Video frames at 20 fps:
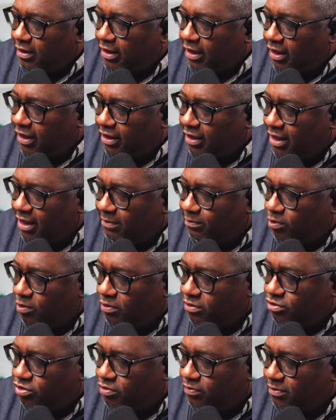and I'm
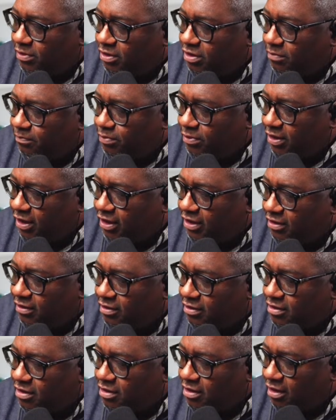going to manipulate the
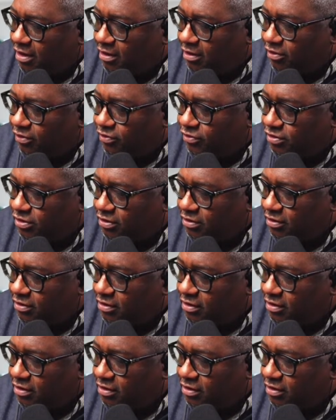colors